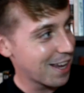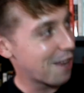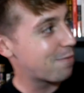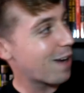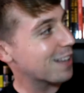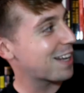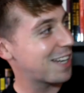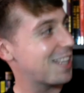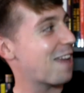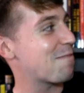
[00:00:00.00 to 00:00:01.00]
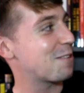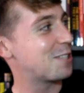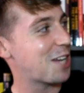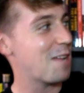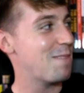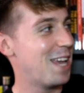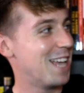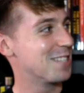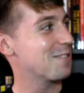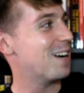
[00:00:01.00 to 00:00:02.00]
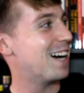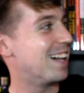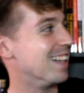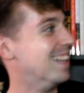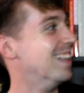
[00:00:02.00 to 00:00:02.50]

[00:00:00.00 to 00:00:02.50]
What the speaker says: In fact, I did that for Jamie as well.